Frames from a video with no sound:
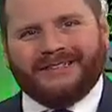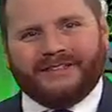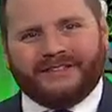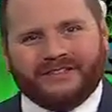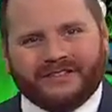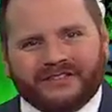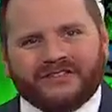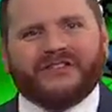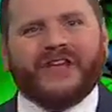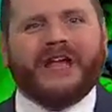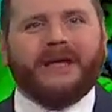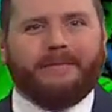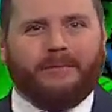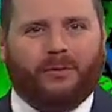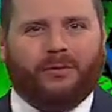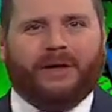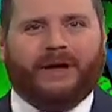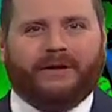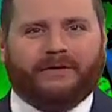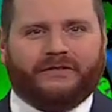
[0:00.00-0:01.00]

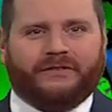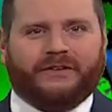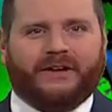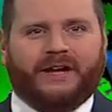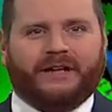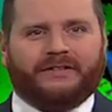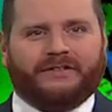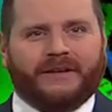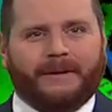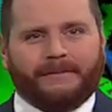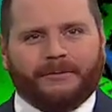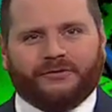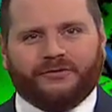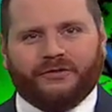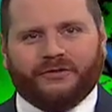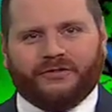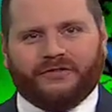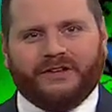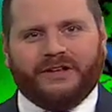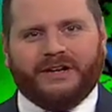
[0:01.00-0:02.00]
stable outside.
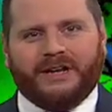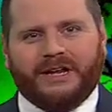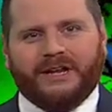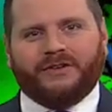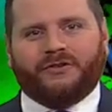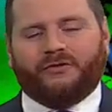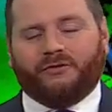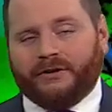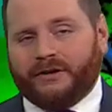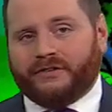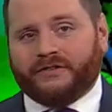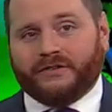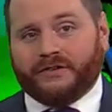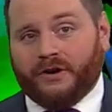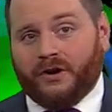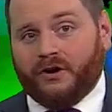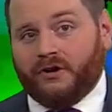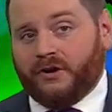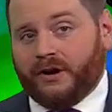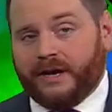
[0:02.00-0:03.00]
Temperatures didn't increase
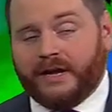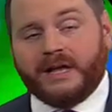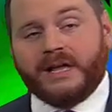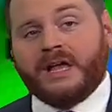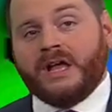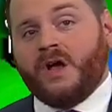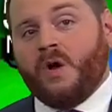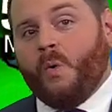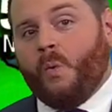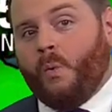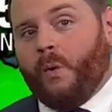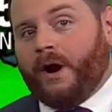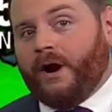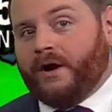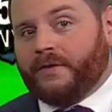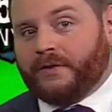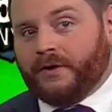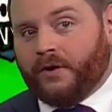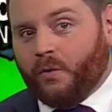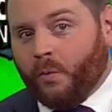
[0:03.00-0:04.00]
in a hurry.
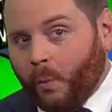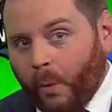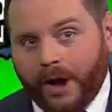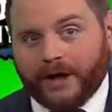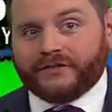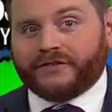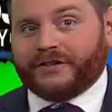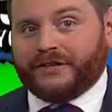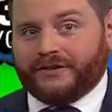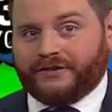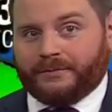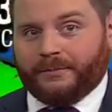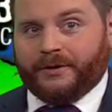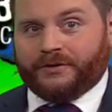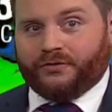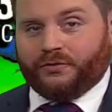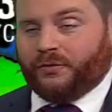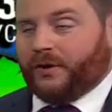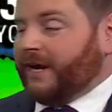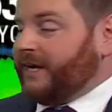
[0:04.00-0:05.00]
Where there wasn't as
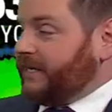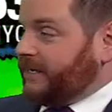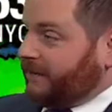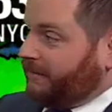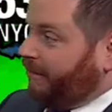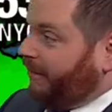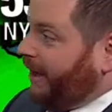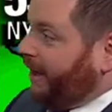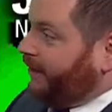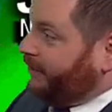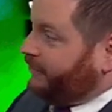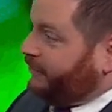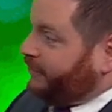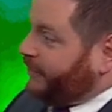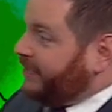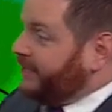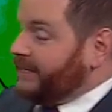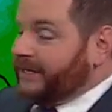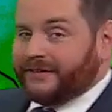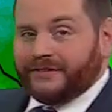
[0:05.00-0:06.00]
much rain and clouds,
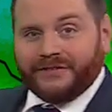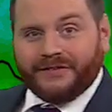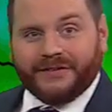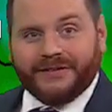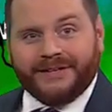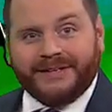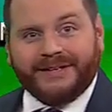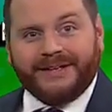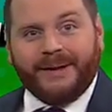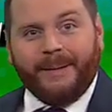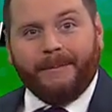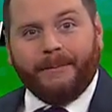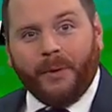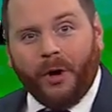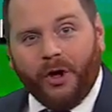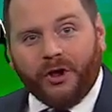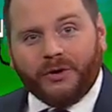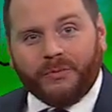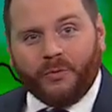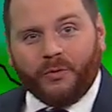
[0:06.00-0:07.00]
look at this.
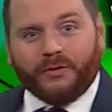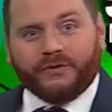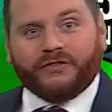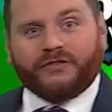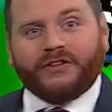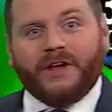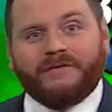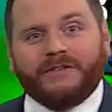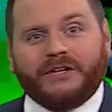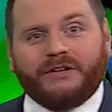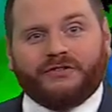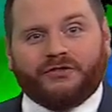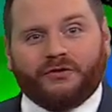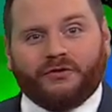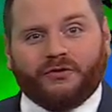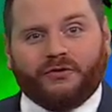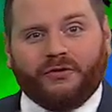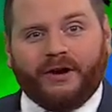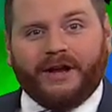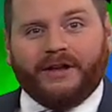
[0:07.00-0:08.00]
Baltimore 72
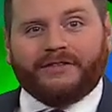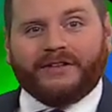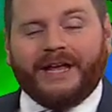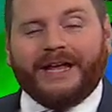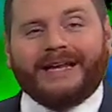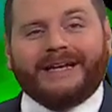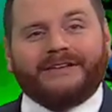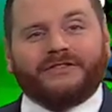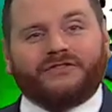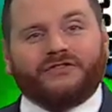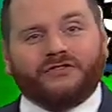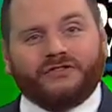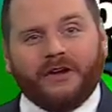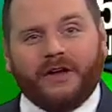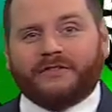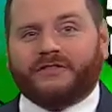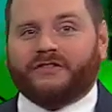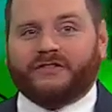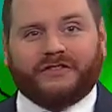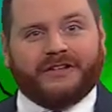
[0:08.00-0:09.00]
degrees. It is
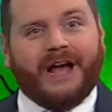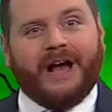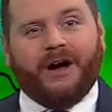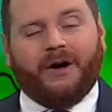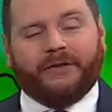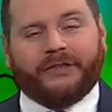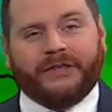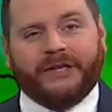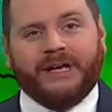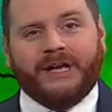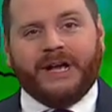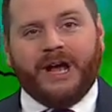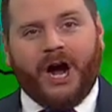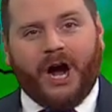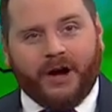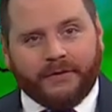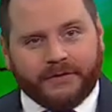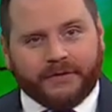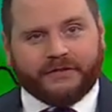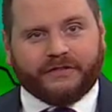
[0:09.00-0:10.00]
just south
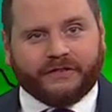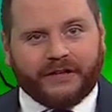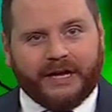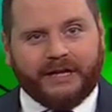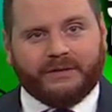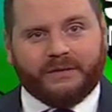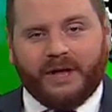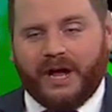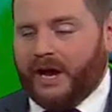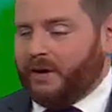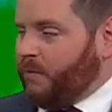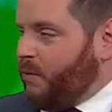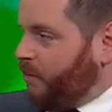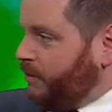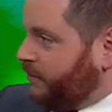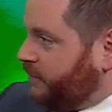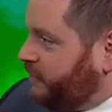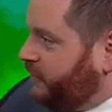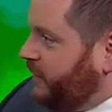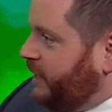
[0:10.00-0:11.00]
of the state line where
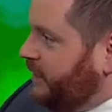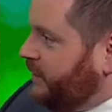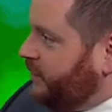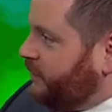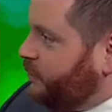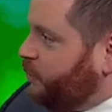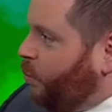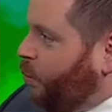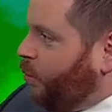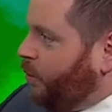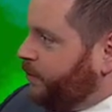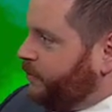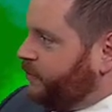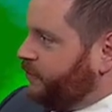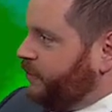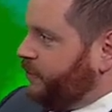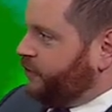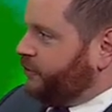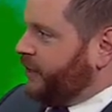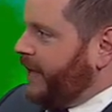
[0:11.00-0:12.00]
we're seeing this warm
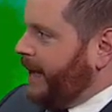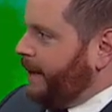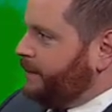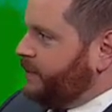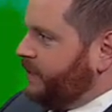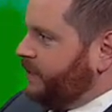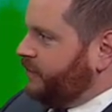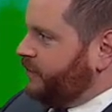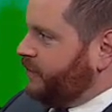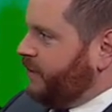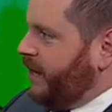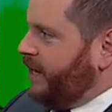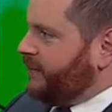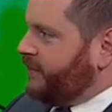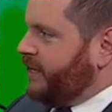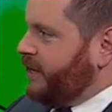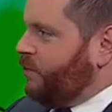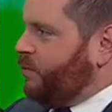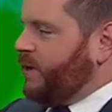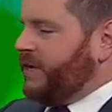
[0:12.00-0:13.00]
surge happening. So I
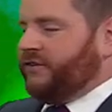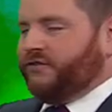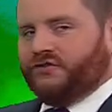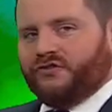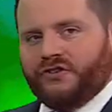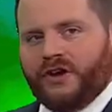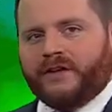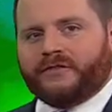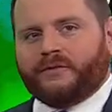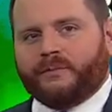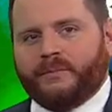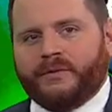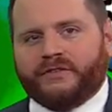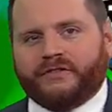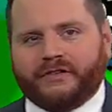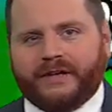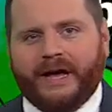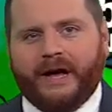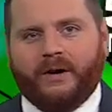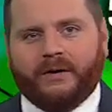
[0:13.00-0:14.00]
think we just
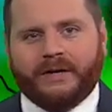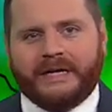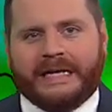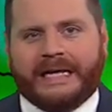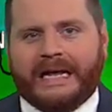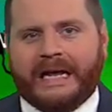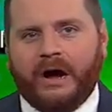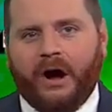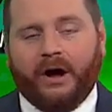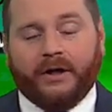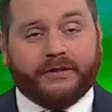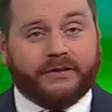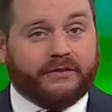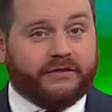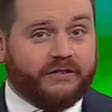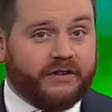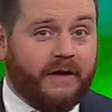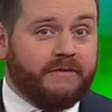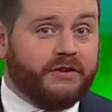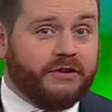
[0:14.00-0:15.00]
miss out on the
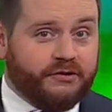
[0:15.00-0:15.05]
70